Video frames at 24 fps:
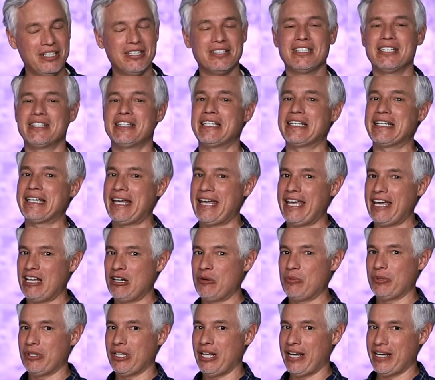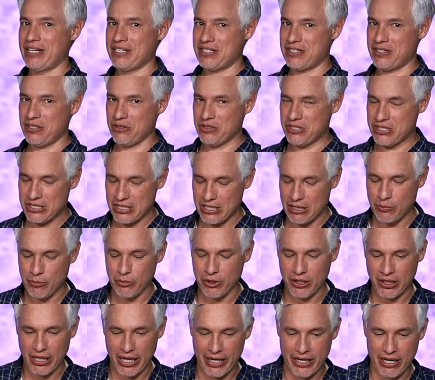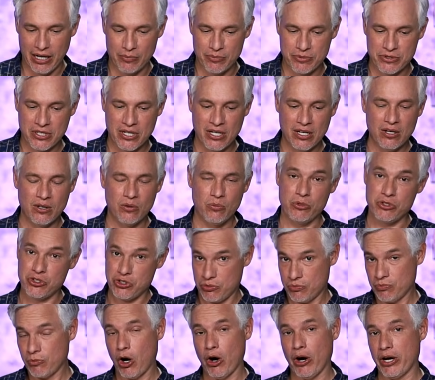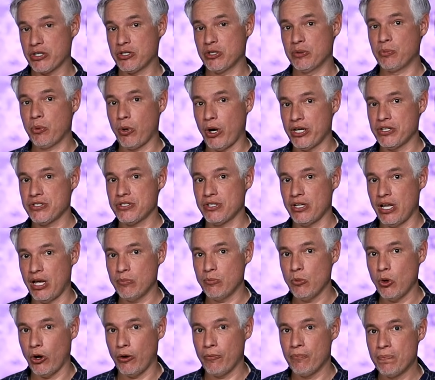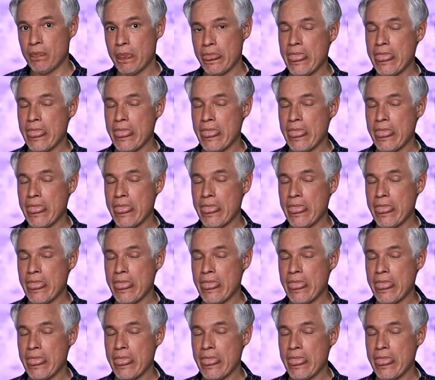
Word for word: that they cannibalize their cinema lineups, which are actually priced a lot more.